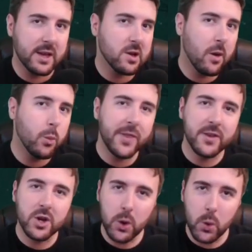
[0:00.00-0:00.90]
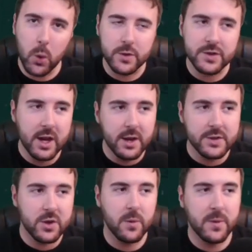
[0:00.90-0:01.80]
They come with claws,
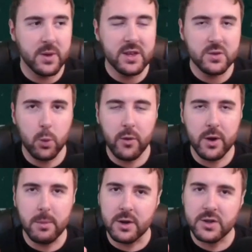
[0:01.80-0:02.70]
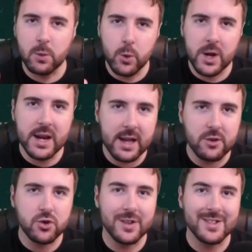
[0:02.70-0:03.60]
so these warrior monks are really
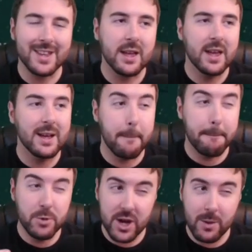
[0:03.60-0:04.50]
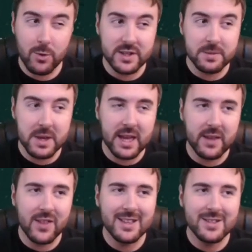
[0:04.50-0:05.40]
interesting. Generally
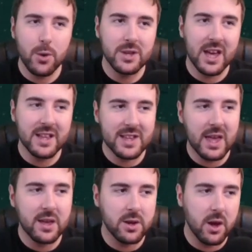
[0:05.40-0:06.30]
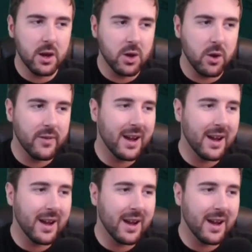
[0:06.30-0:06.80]
speaking, they don't get taken early on.